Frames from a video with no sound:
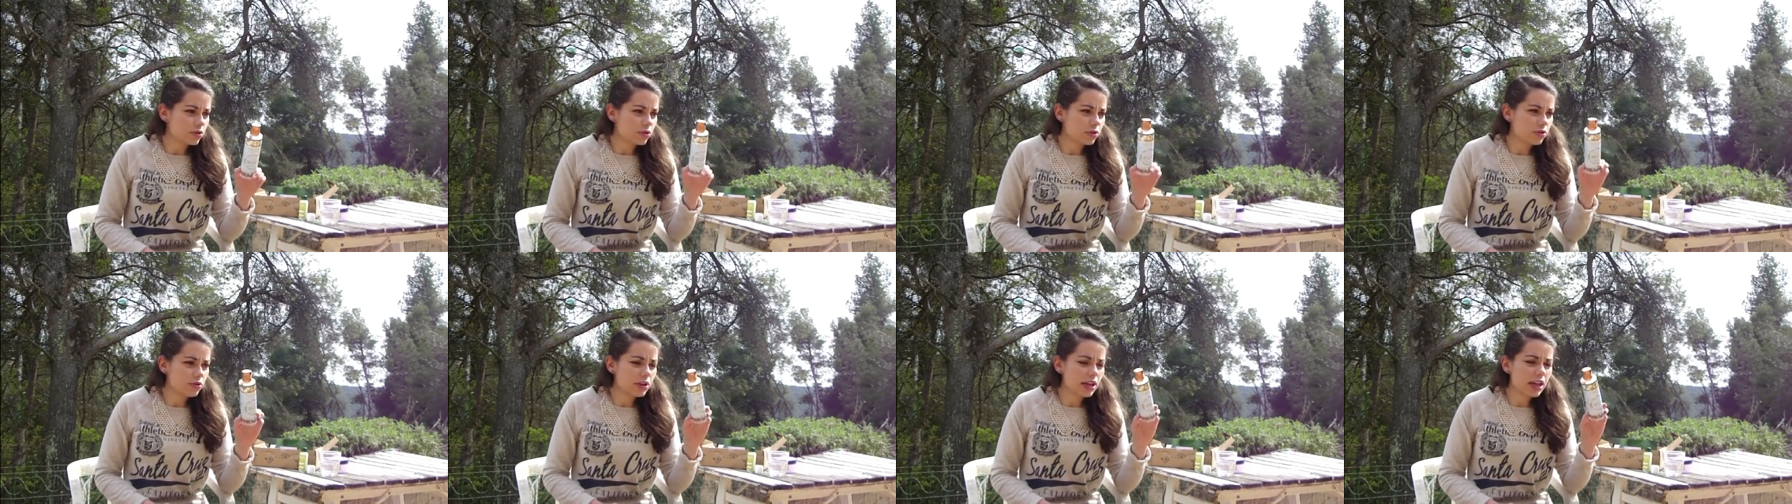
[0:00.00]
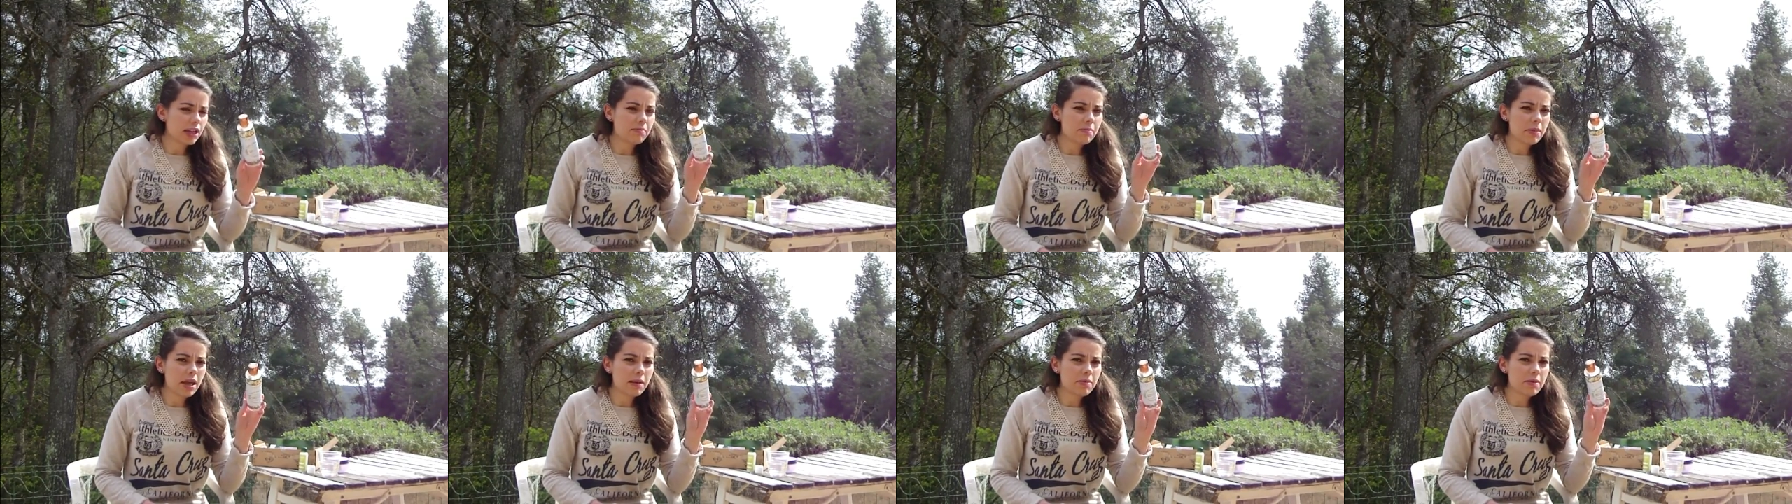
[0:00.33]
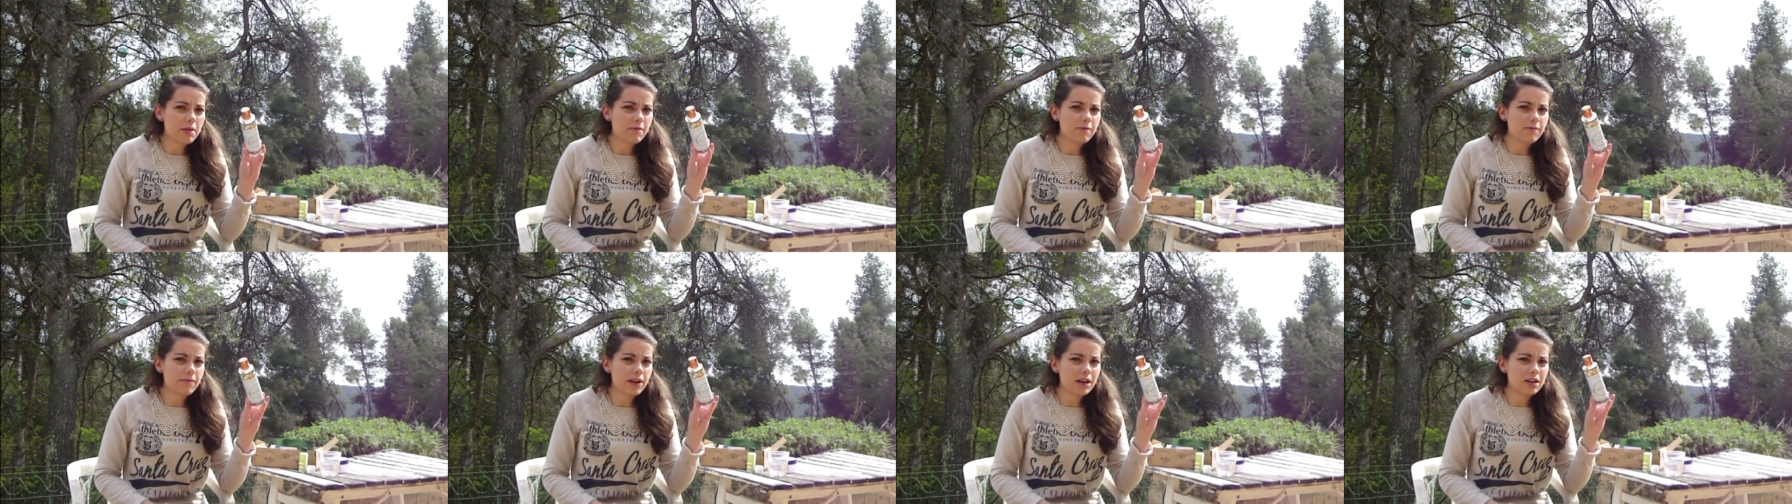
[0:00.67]
So you can maybe
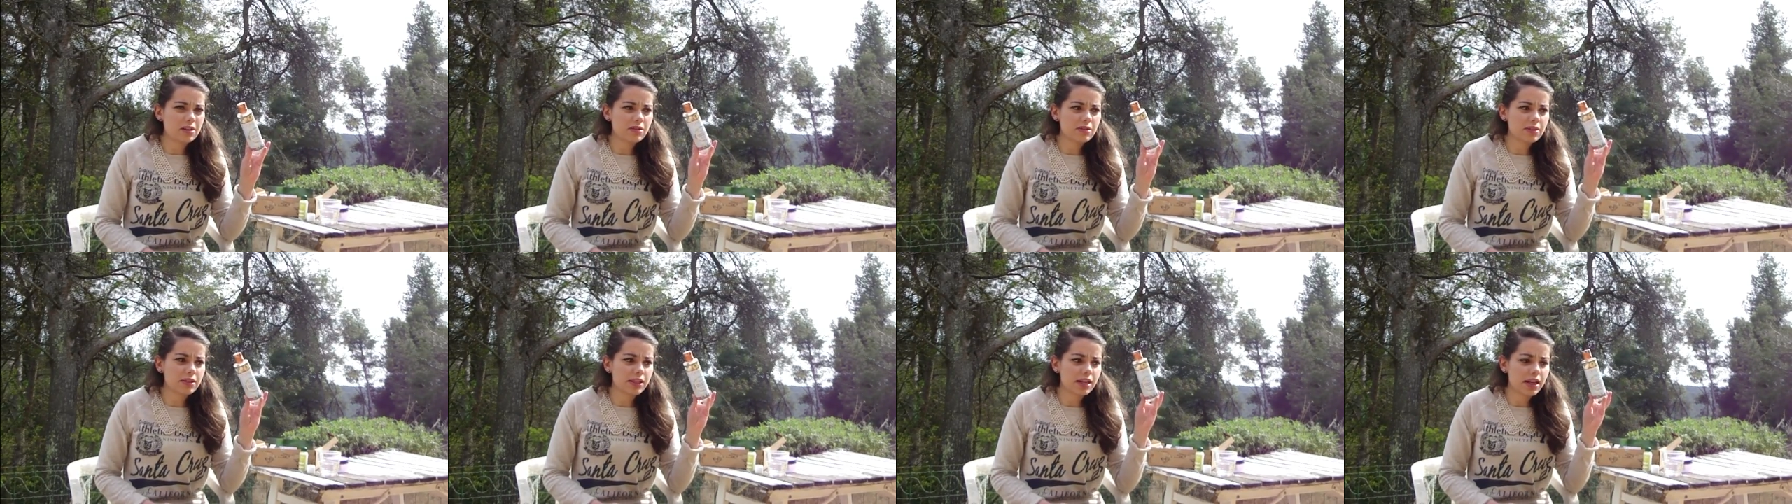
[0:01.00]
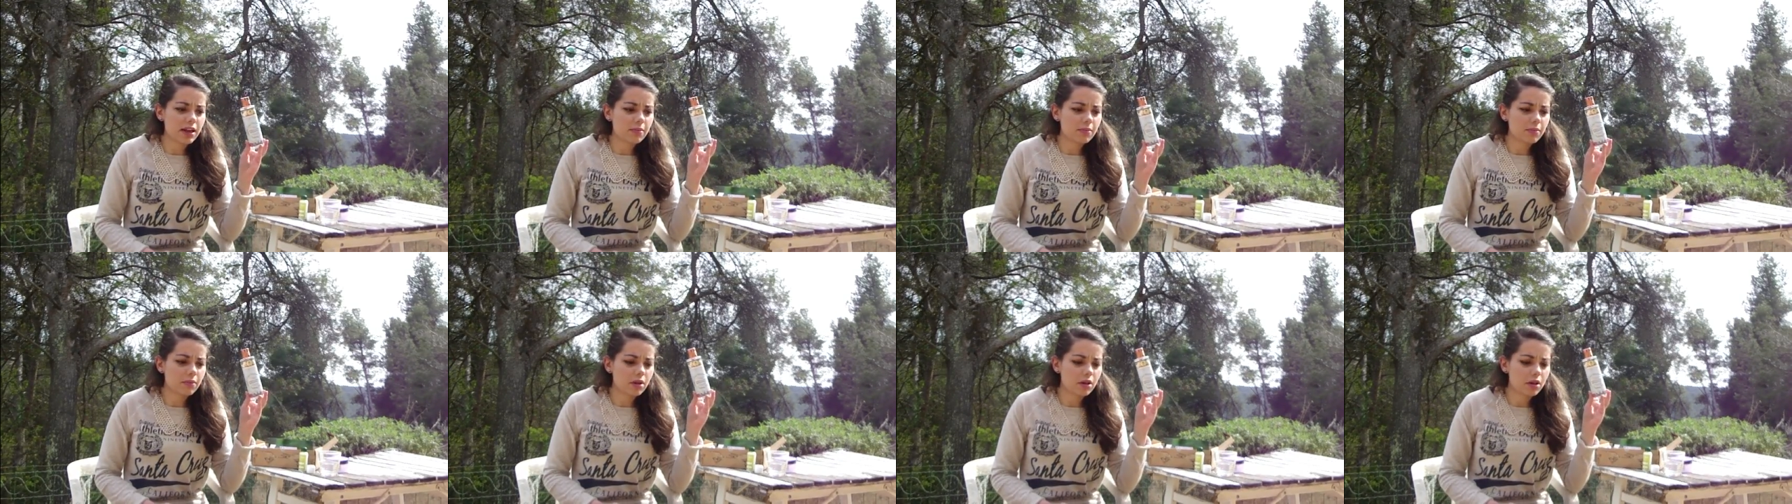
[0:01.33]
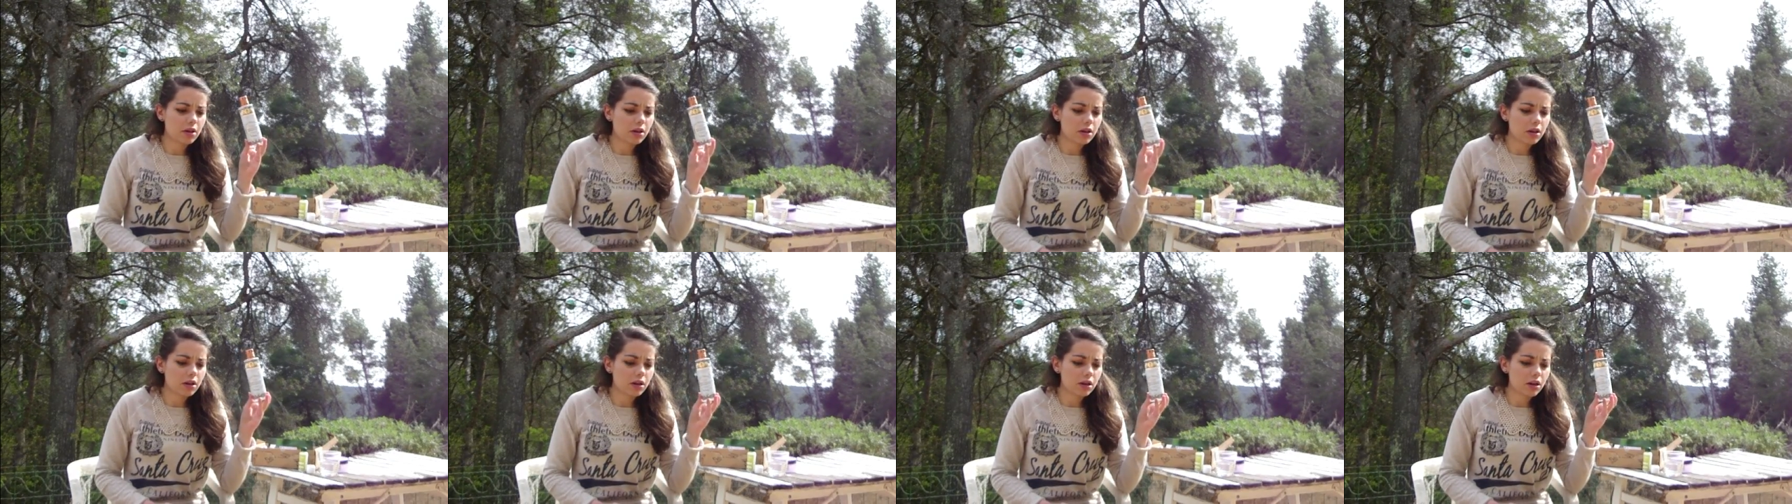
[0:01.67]
find them
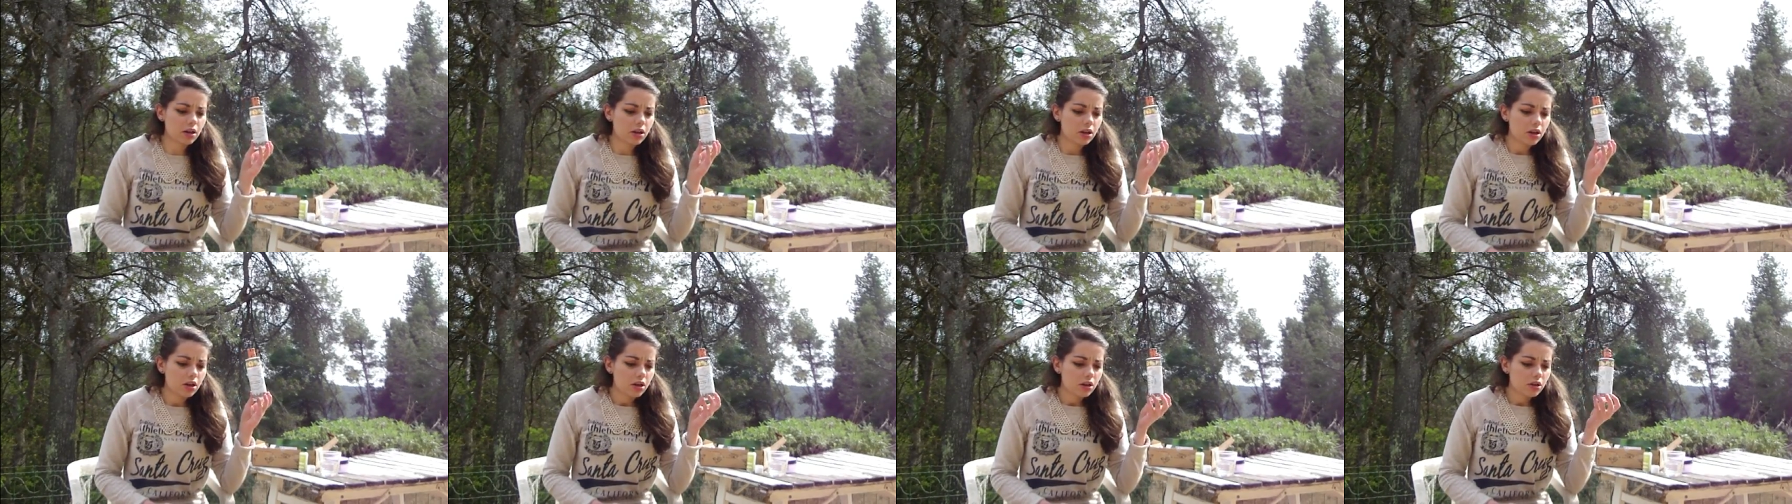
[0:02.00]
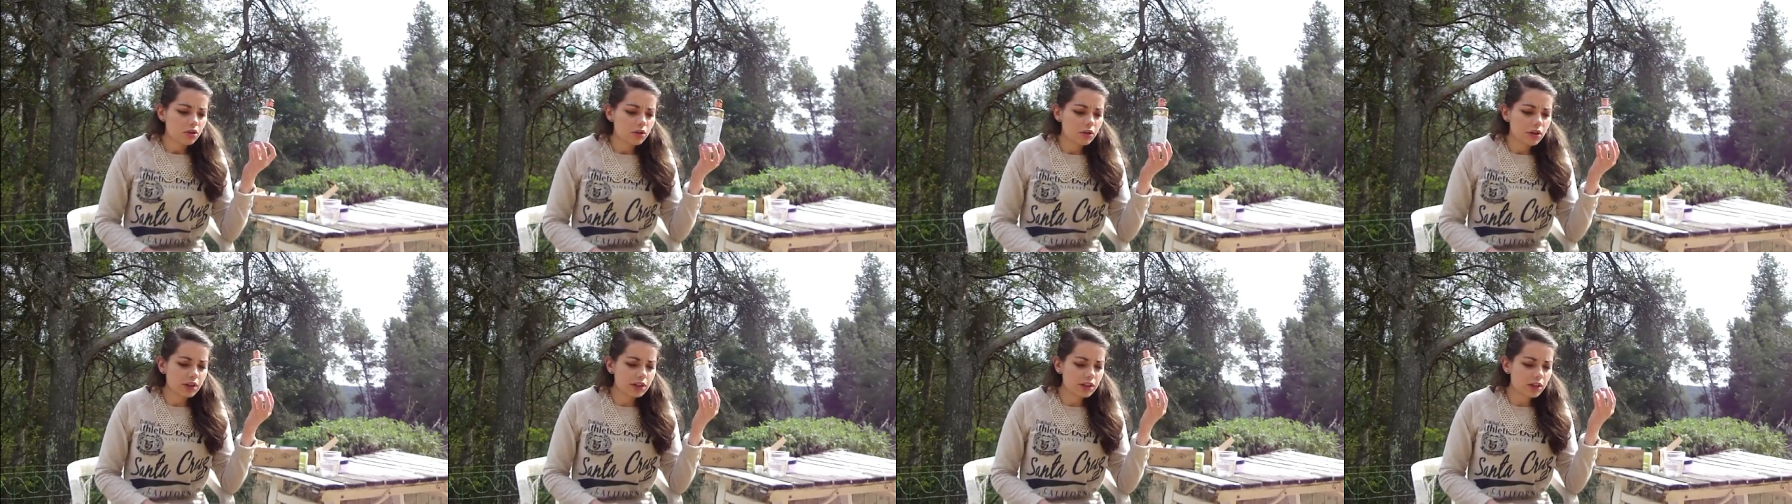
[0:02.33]
doing